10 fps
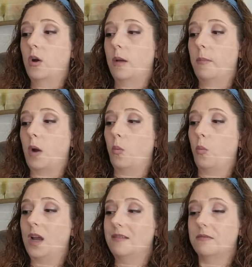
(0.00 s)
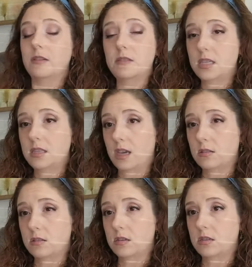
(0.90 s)
about 1 in
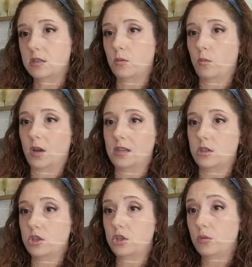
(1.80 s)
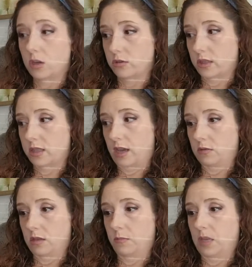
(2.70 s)
50,000 to 1 in
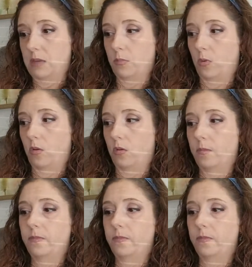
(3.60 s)
200,000 people.